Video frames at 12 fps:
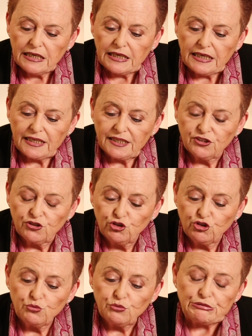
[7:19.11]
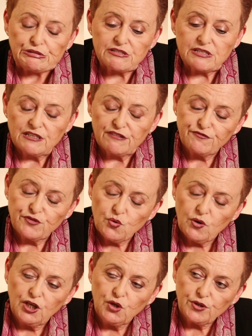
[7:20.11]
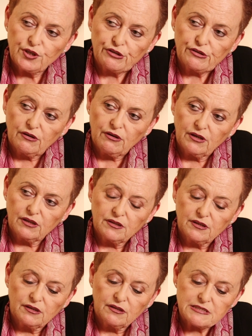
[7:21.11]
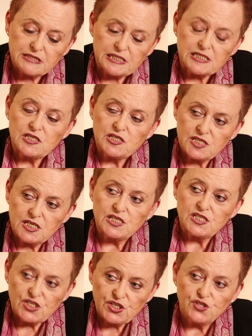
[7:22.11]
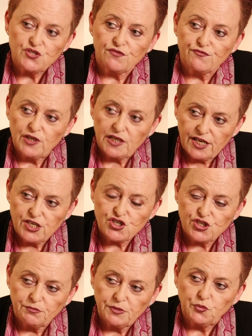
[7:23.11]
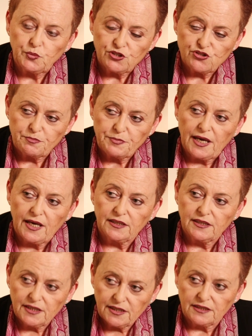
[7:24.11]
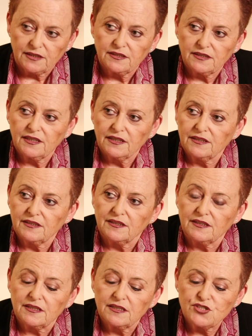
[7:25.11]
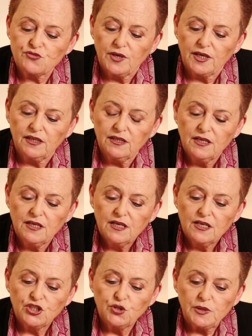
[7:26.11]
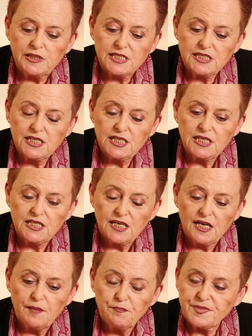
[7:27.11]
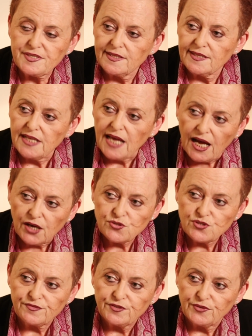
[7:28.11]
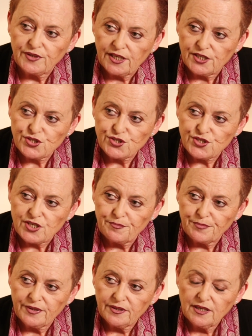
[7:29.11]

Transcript: And you can see, if you are looking on the 66 years of relation between Japan and Israel, you will see the ups and downs of the relationship